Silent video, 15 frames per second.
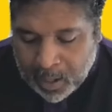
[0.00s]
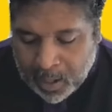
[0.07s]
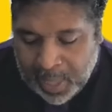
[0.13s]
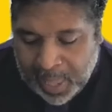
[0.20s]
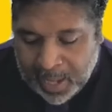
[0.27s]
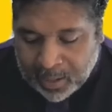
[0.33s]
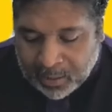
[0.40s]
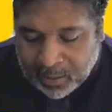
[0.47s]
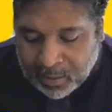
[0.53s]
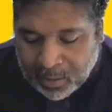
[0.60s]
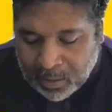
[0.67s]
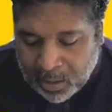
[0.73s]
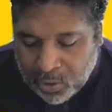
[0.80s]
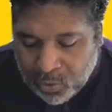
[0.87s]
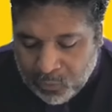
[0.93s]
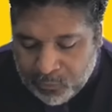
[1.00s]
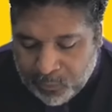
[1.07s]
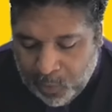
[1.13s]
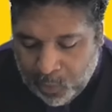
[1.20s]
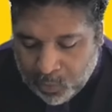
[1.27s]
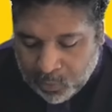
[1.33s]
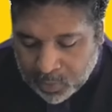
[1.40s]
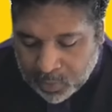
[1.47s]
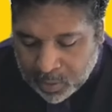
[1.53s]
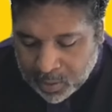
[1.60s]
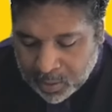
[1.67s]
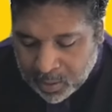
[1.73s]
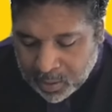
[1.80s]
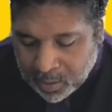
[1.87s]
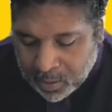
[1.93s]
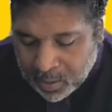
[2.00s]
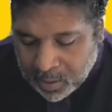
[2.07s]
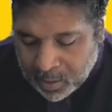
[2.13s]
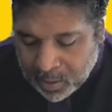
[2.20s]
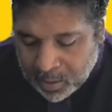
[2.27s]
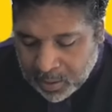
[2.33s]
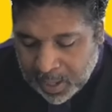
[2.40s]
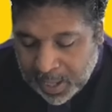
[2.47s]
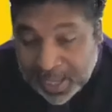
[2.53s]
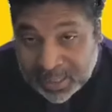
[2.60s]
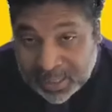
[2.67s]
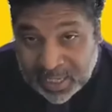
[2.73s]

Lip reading: Like, you vote, as